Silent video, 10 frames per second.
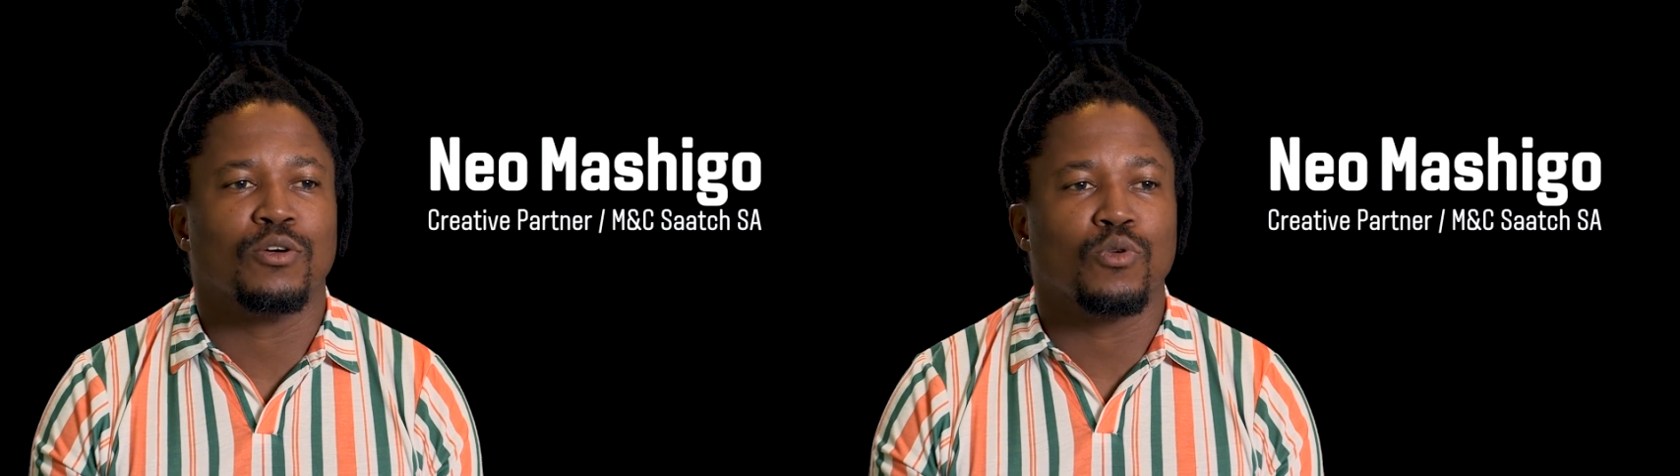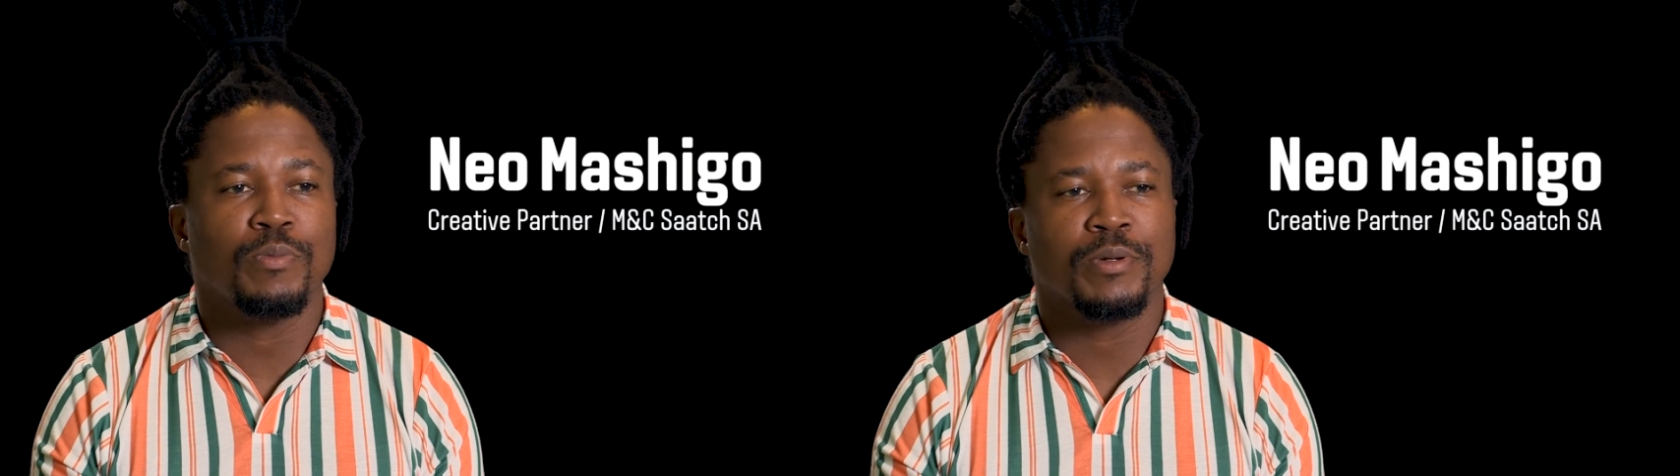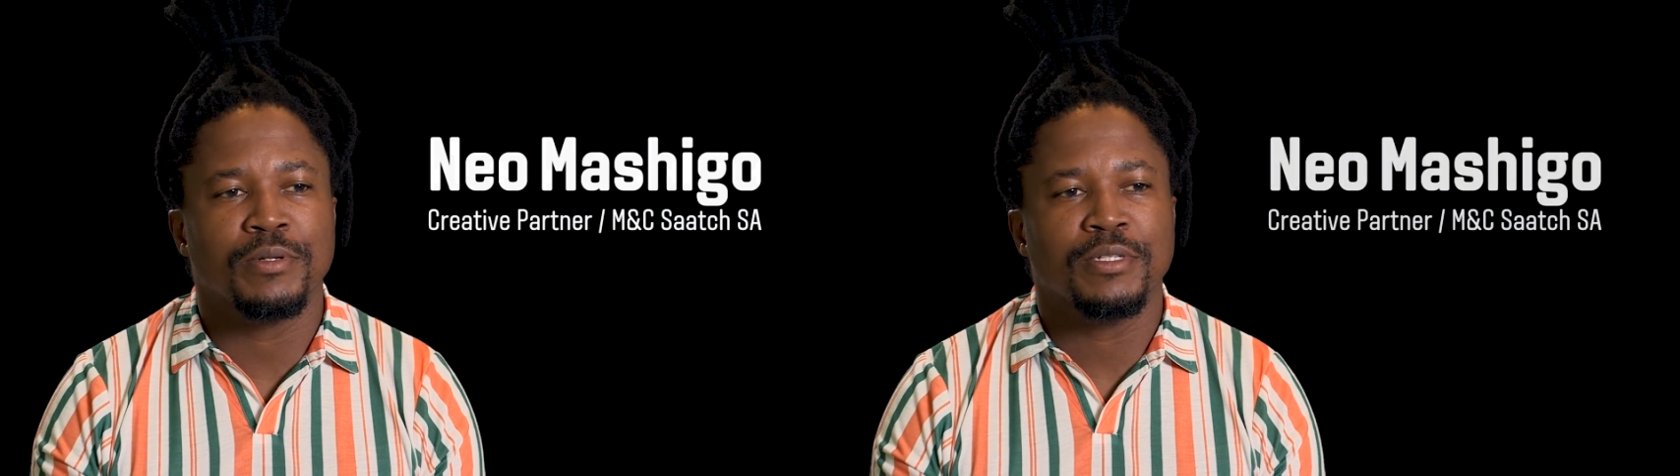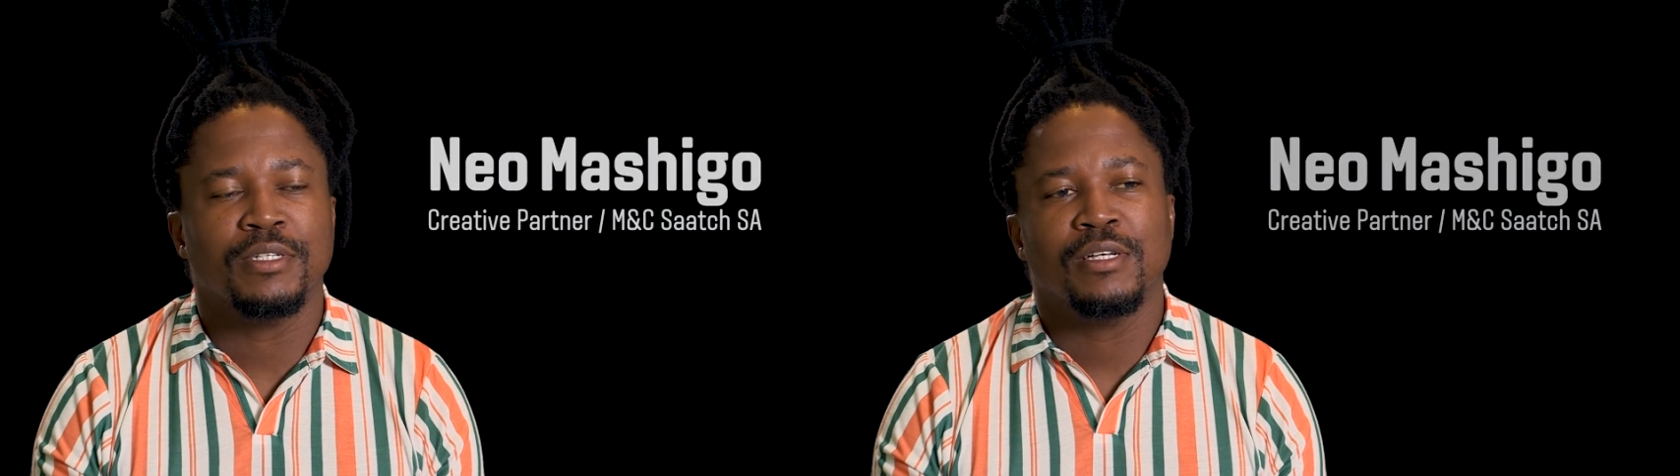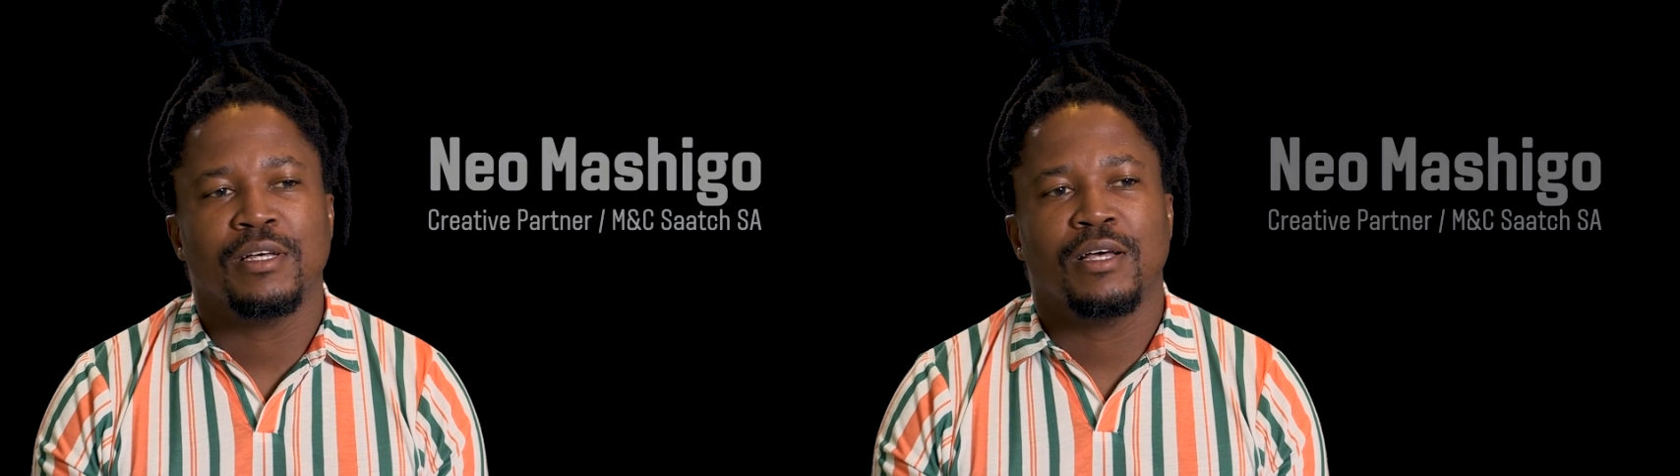Group
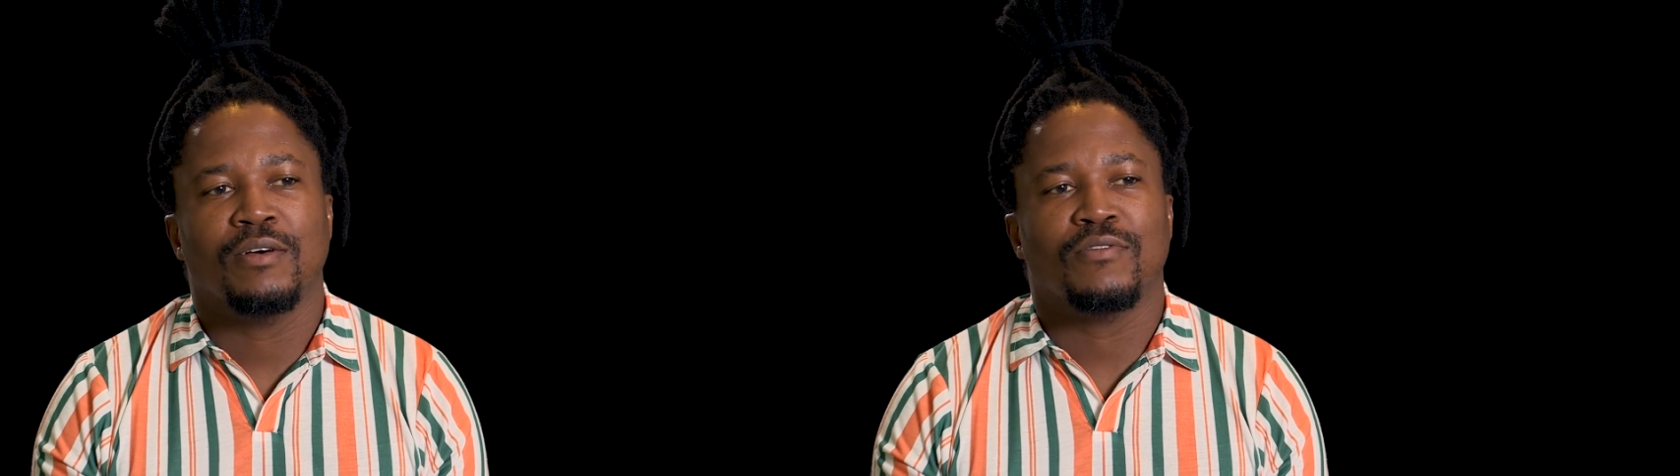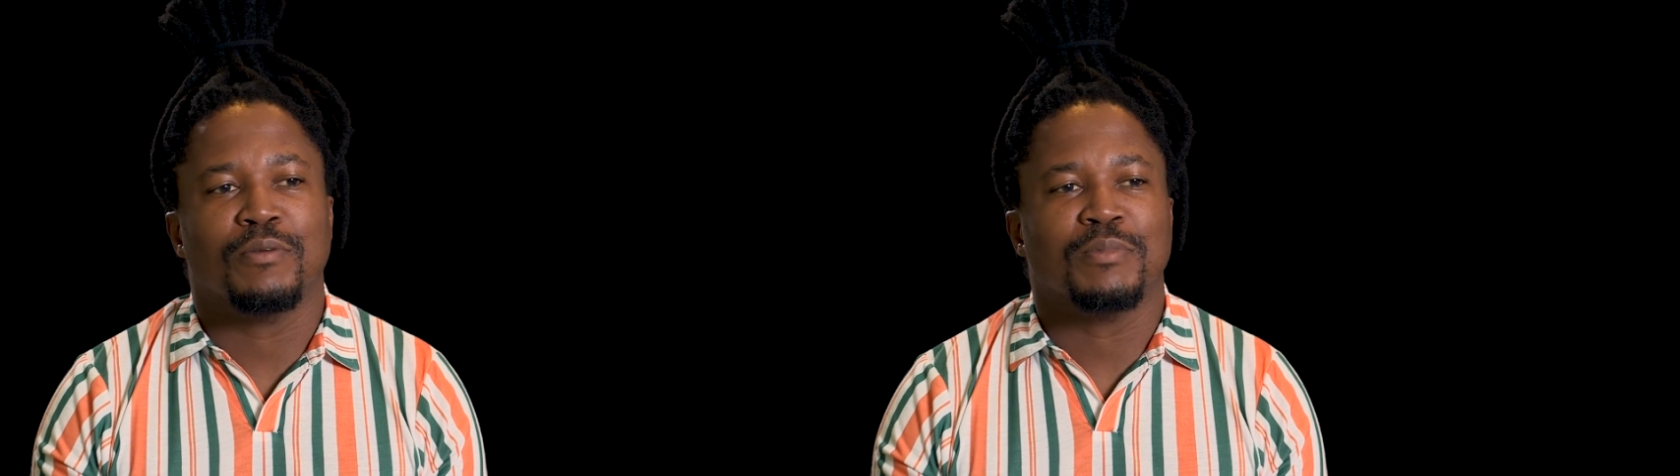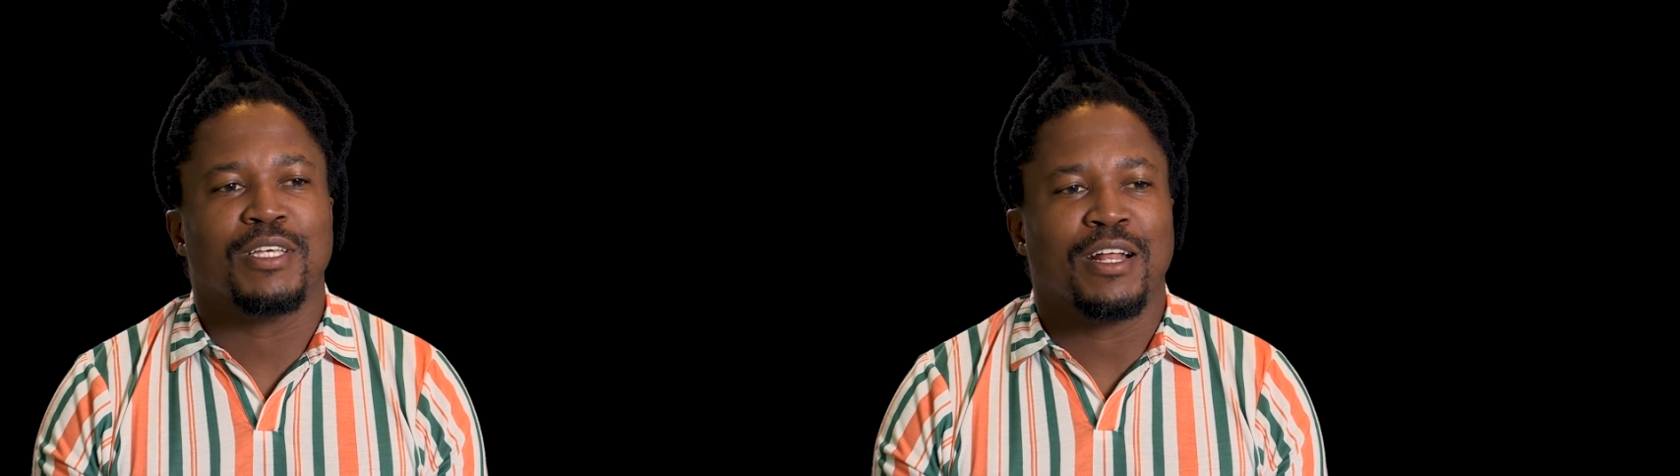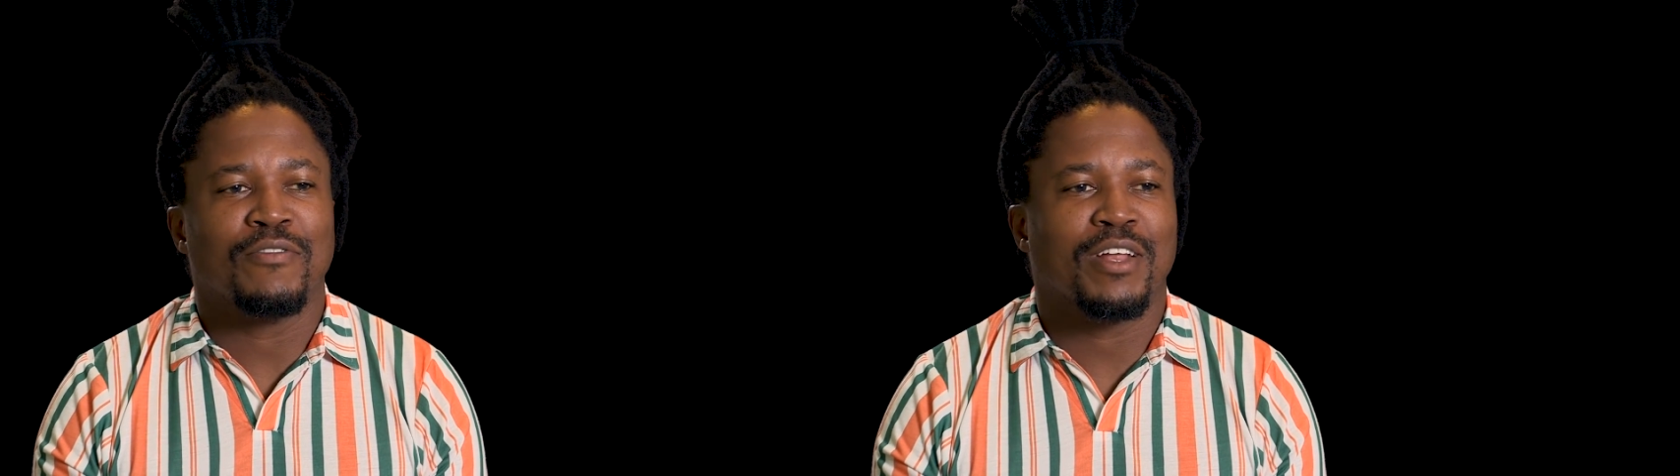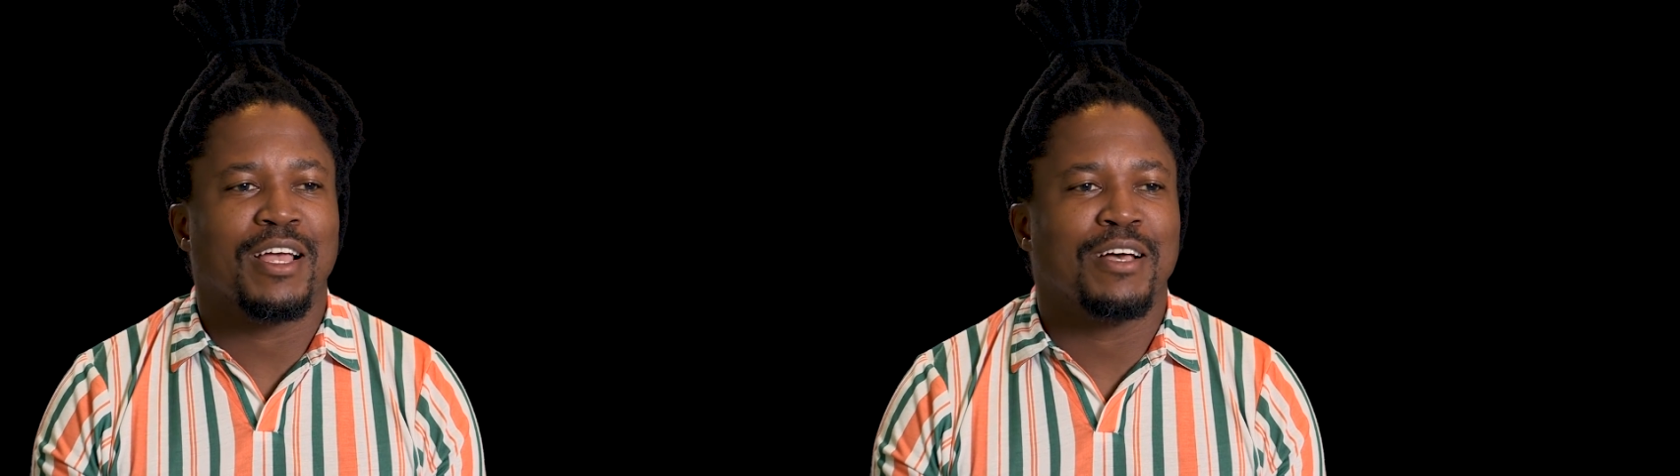from South
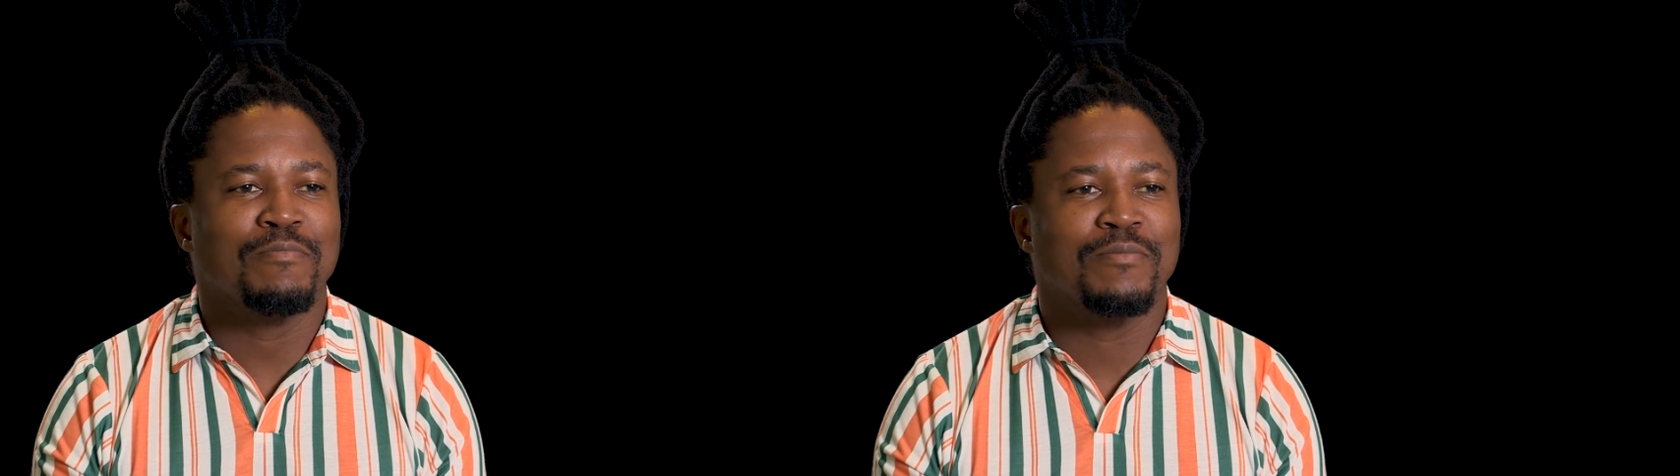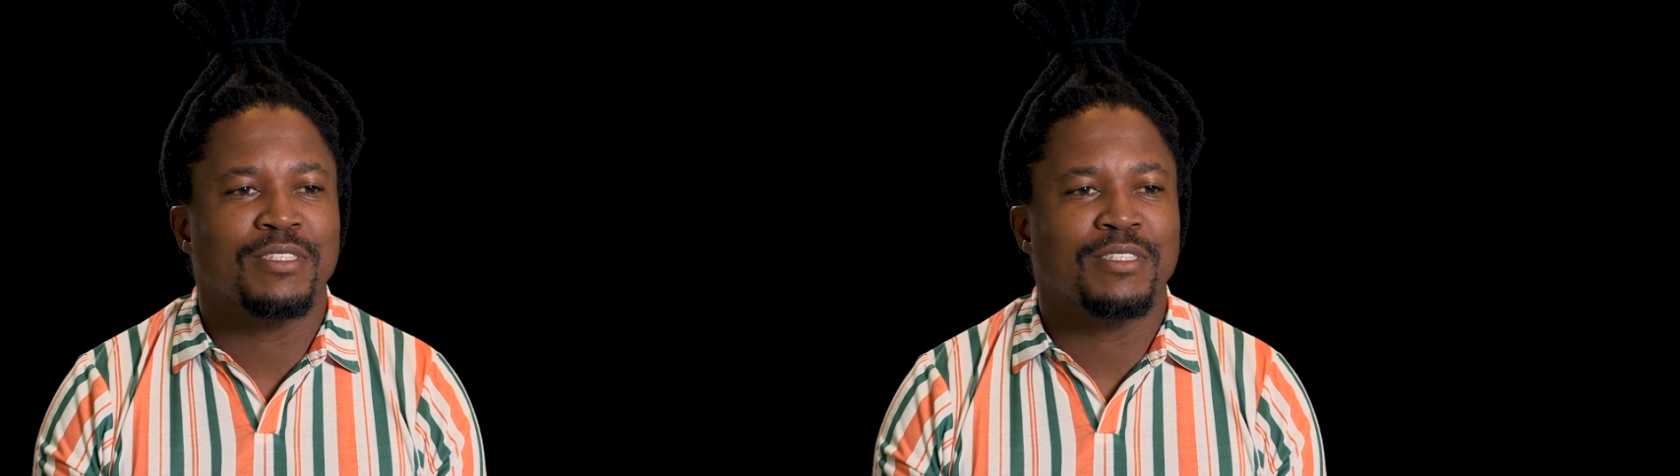Africa,